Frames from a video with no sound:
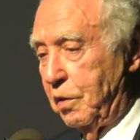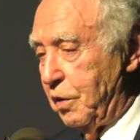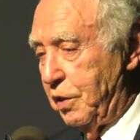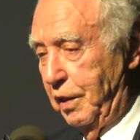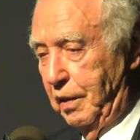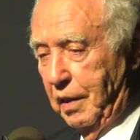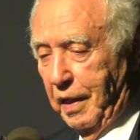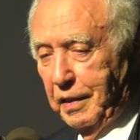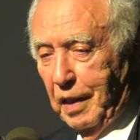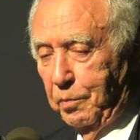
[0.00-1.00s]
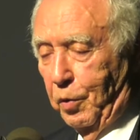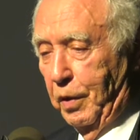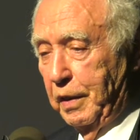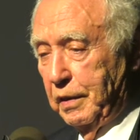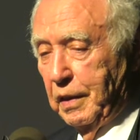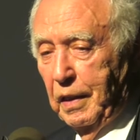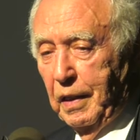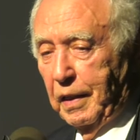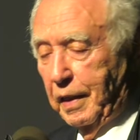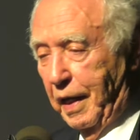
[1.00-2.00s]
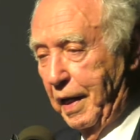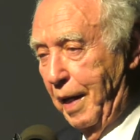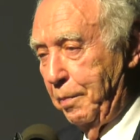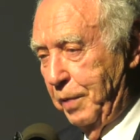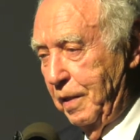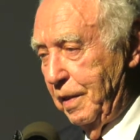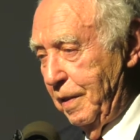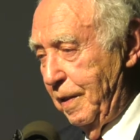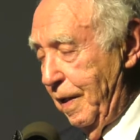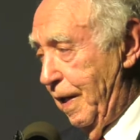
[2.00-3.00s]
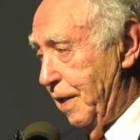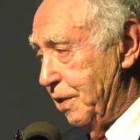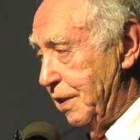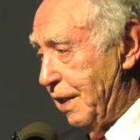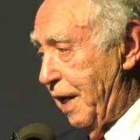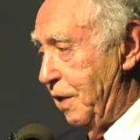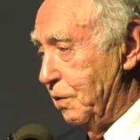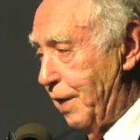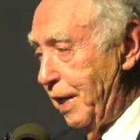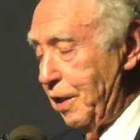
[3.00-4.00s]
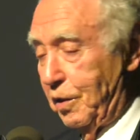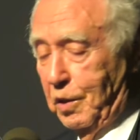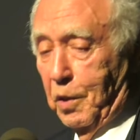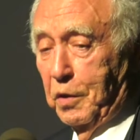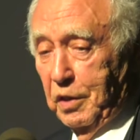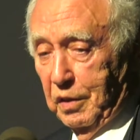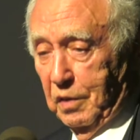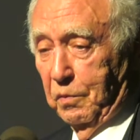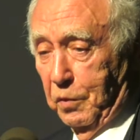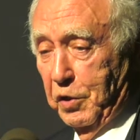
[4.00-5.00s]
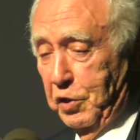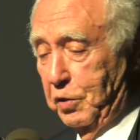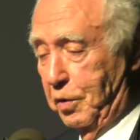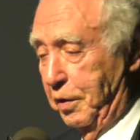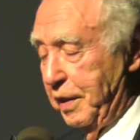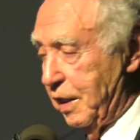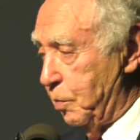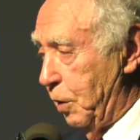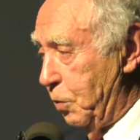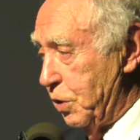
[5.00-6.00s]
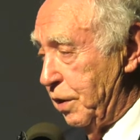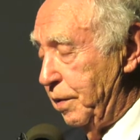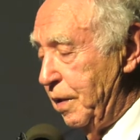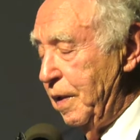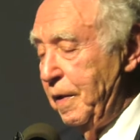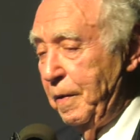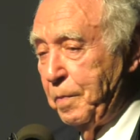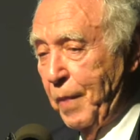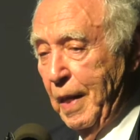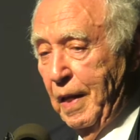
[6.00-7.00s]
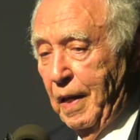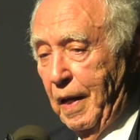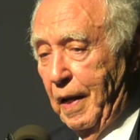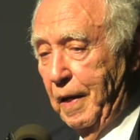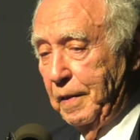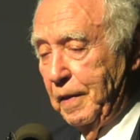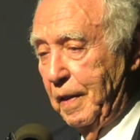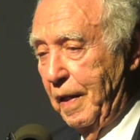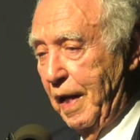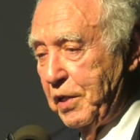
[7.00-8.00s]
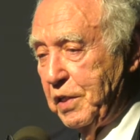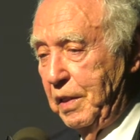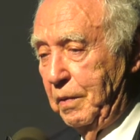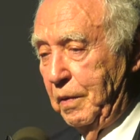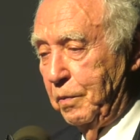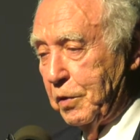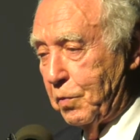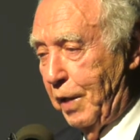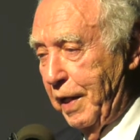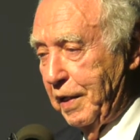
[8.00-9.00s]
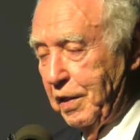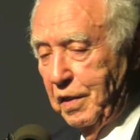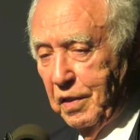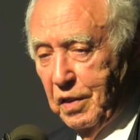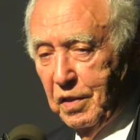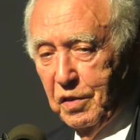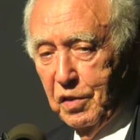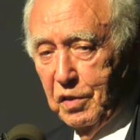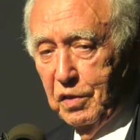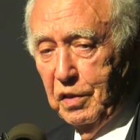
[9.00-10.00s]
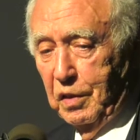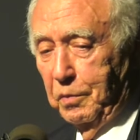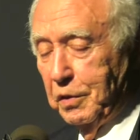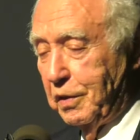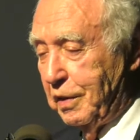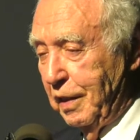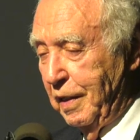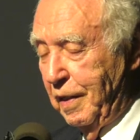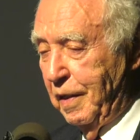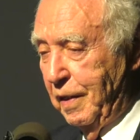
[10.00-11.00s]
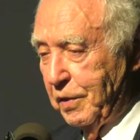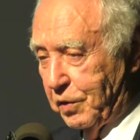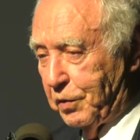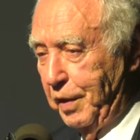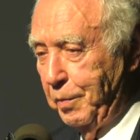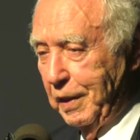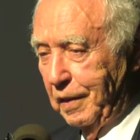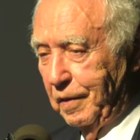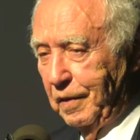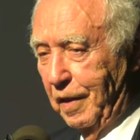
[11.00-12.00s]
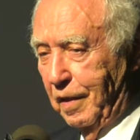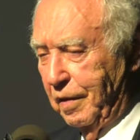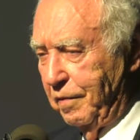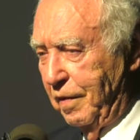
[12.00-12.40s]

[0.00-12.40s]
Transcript: she, at that point, got up and started running towards where she saw the explosion. And as she was running, she was screaming, you know,